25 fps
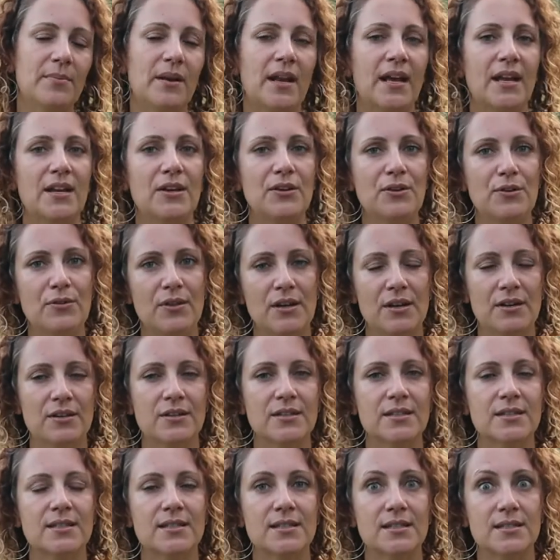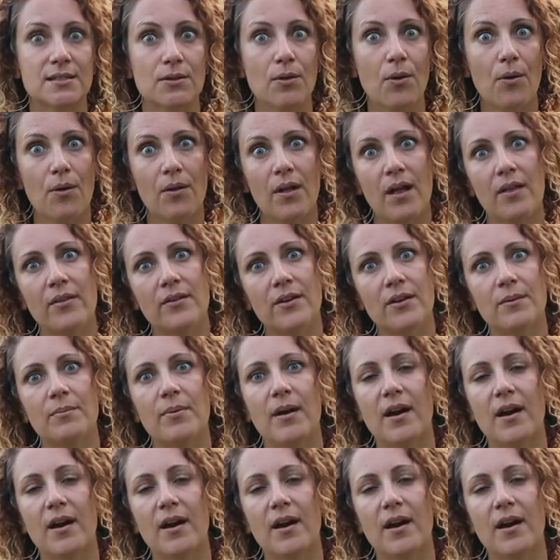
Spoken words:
but I knew there was this whole other